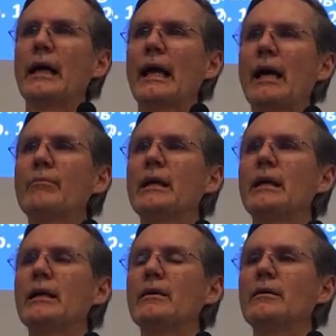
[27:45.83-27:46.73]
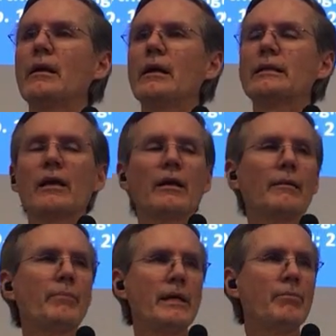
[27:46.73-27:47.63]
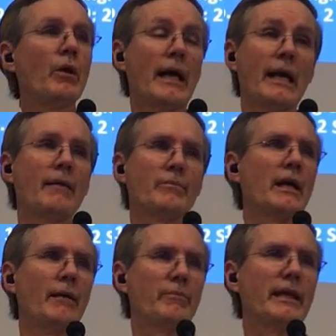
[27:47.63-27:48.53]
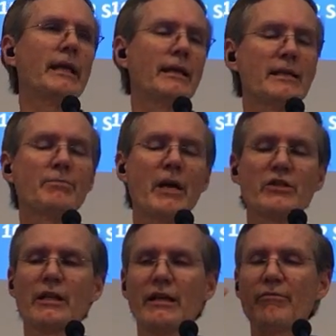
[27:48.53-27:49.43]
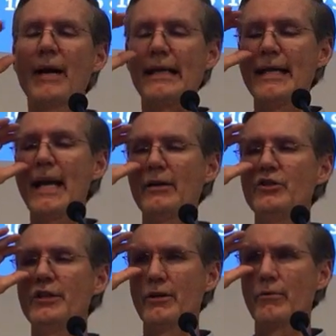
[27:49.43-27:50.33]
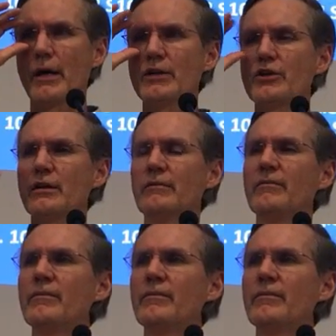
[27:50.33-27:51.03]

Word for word: How many people, and I'm, I'm thinking especially of my dad's generation,